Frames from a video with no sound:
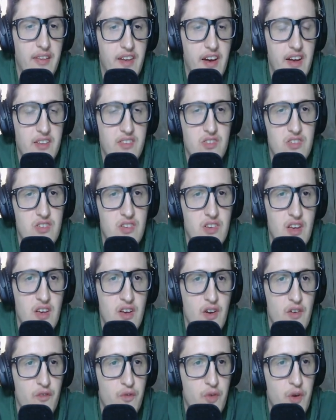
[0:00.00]
that's
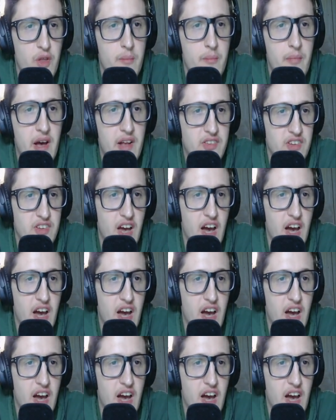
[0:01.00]
for the Mets.